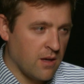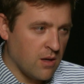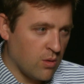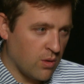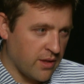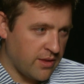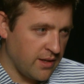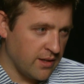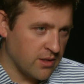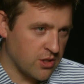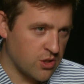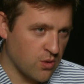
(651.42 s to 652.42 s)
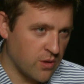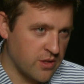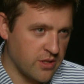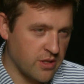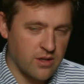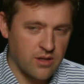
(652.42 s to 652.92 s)
Well, I think in the short
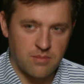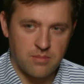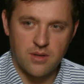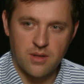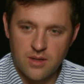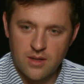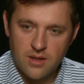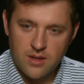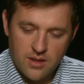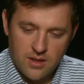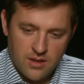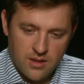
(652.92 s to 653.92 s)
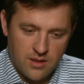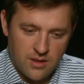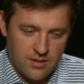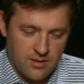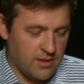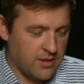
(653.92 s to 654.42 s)
term,
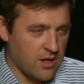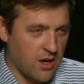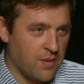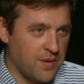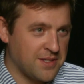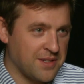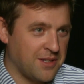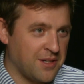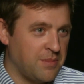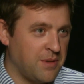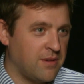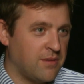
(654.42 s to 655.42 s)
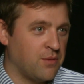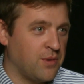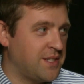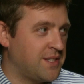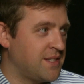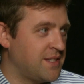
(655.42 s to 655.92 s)
there's always a little bit of
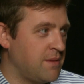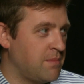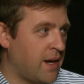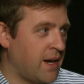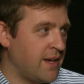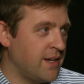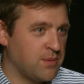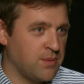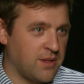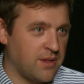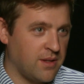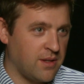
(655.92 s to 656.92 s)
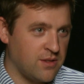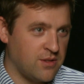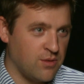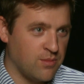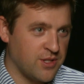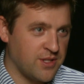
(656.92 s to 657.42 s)
recency bias with
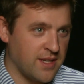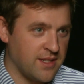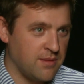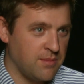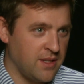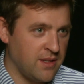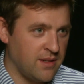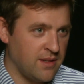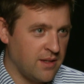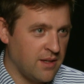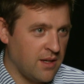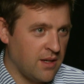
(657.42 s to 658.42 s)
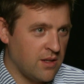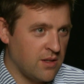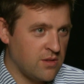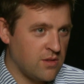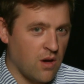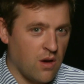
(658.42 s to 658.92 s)
consumer sentiment.
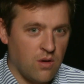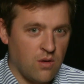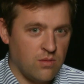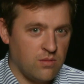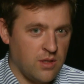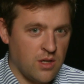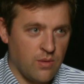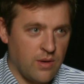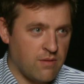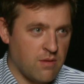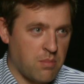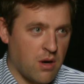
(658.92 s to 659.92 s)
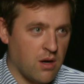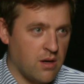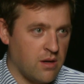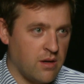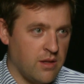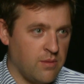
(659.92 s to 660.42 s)
So, we have a
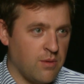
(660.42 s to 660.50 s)
partner that we